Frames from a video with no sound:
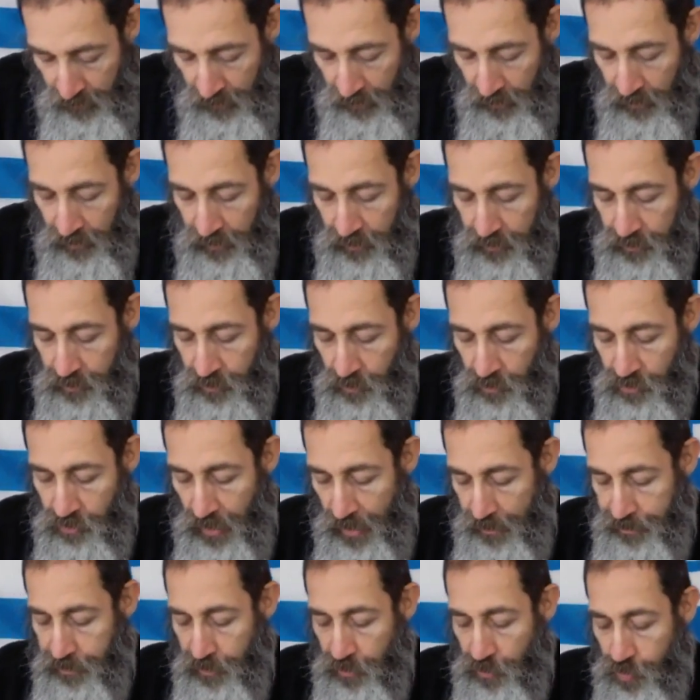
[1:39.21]
Uh, so
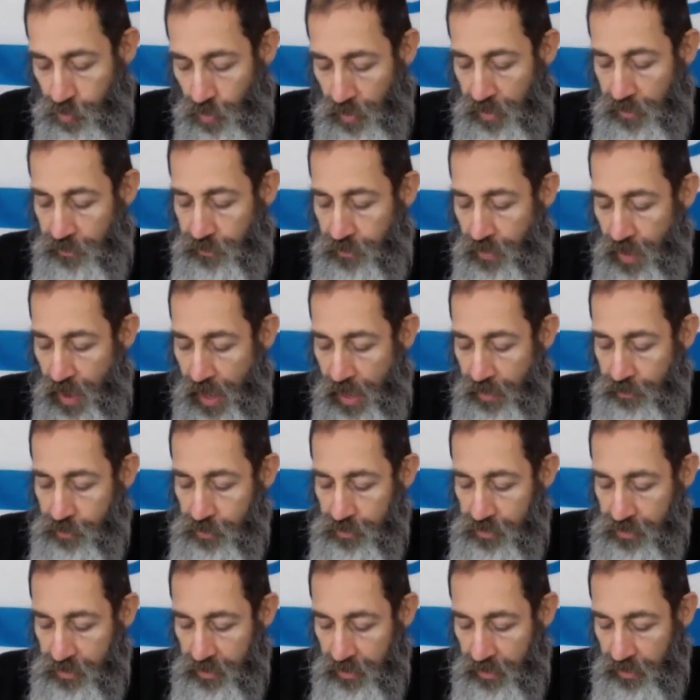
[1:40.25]
chapter twenty-five
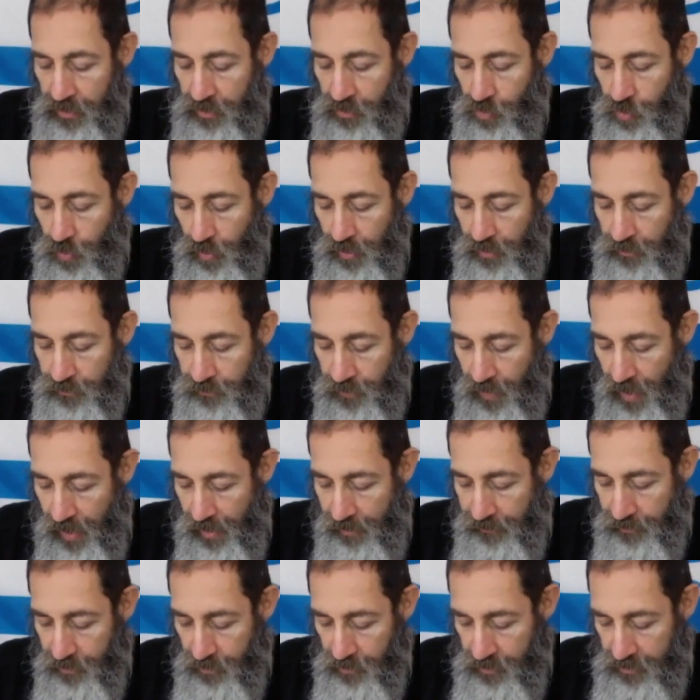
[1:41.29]
would say
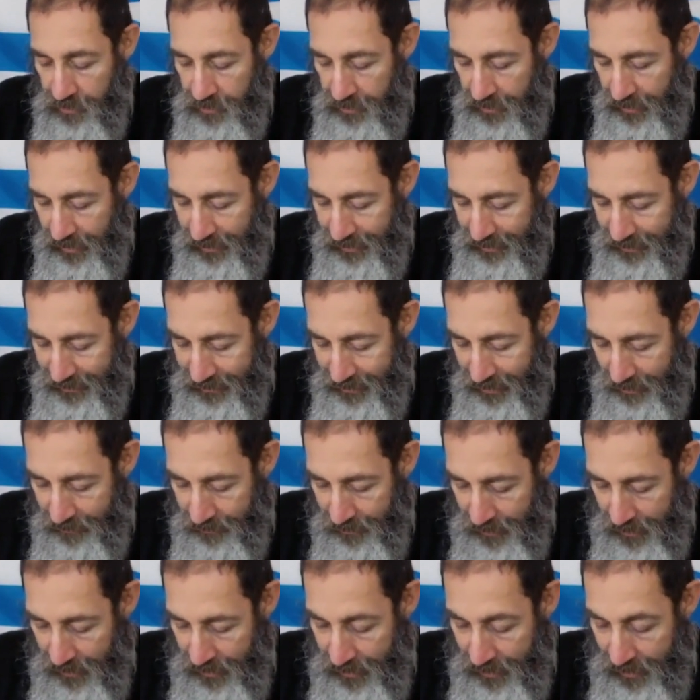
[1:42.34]
twenty-five, verse six,
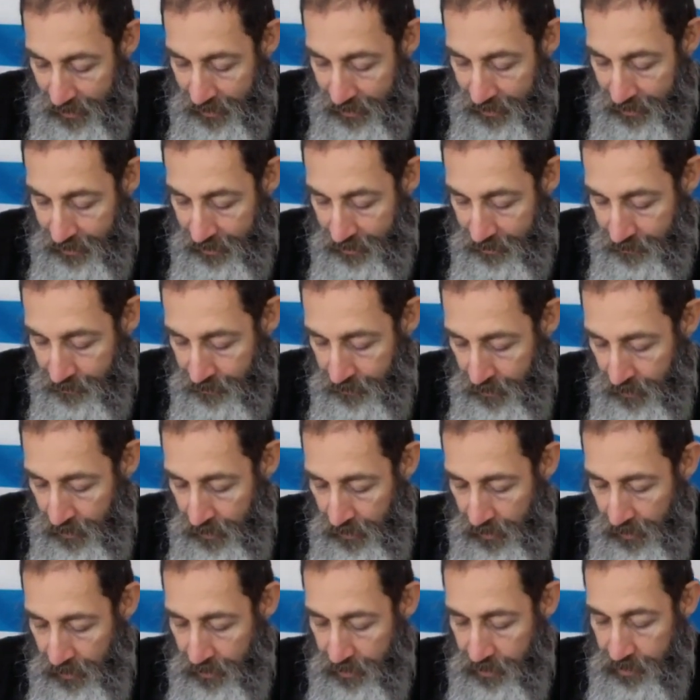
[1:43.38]
seven, eight,
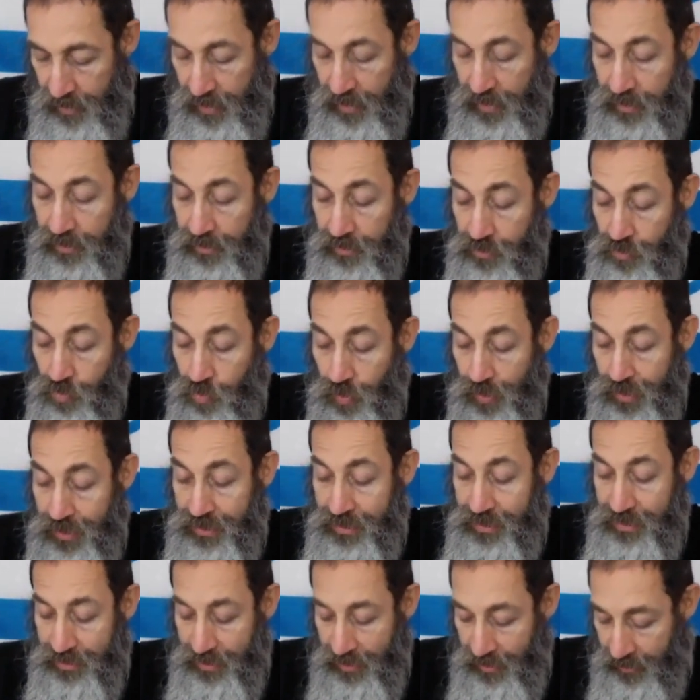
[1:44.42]
and then
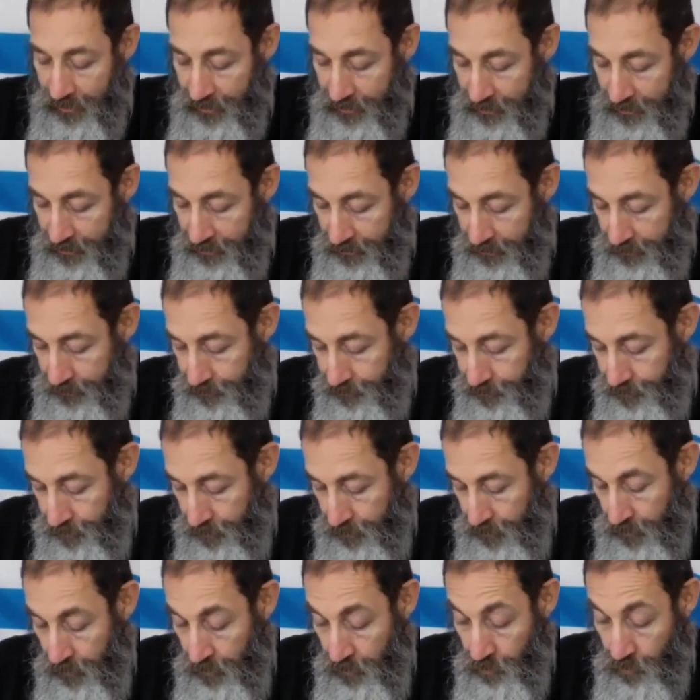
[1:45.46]
twenty-six,
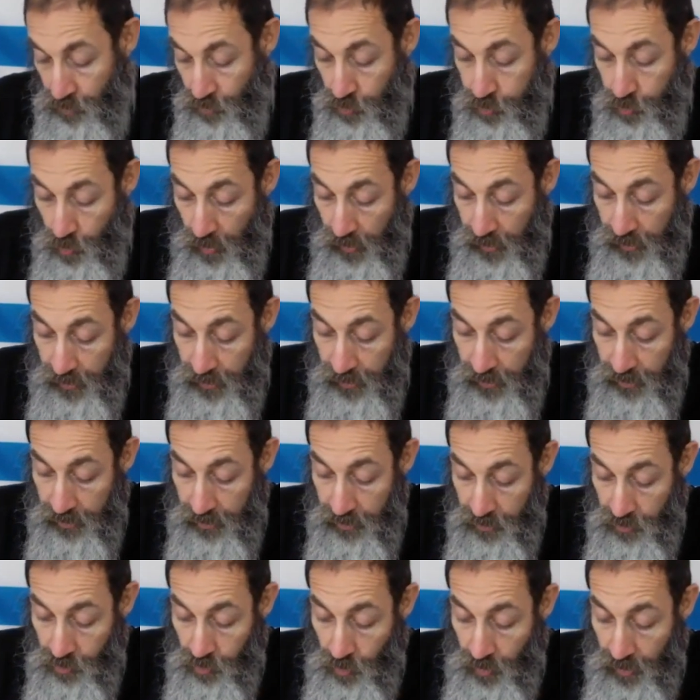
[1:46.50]
twenty,
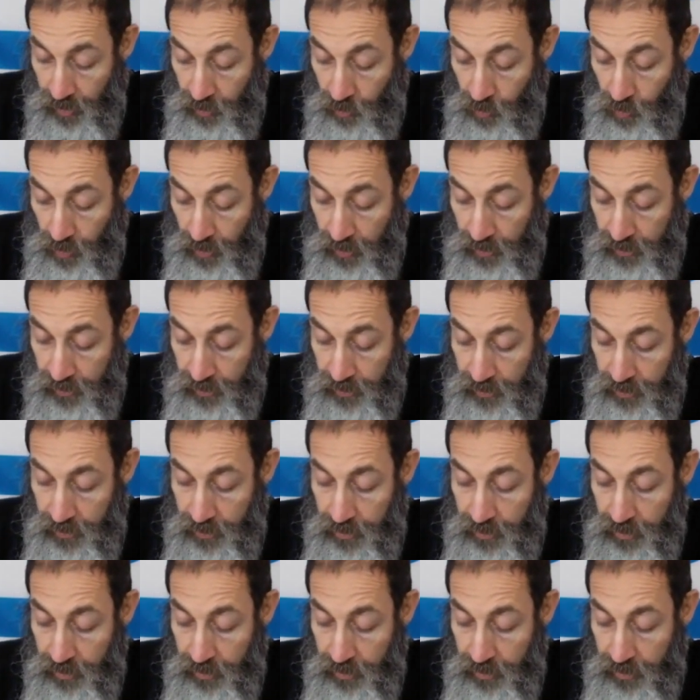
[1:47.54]
twenty-one,